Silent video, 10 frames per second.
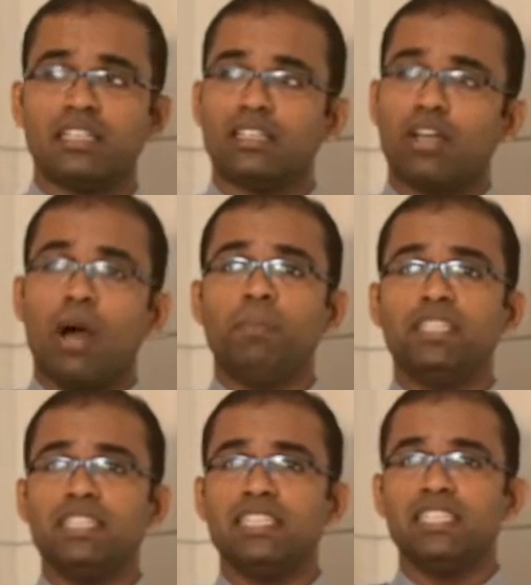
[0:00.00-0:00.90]
the
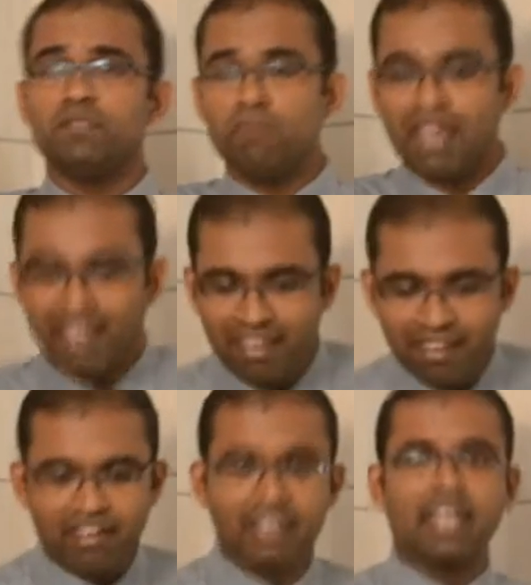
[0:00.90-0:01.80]
competitors may
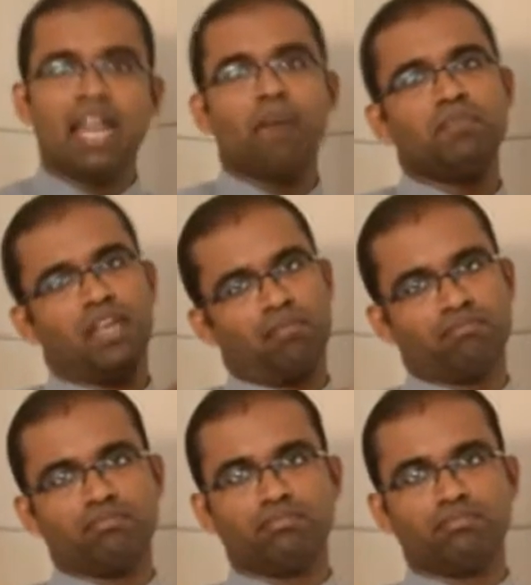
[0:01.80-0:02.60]
grab them.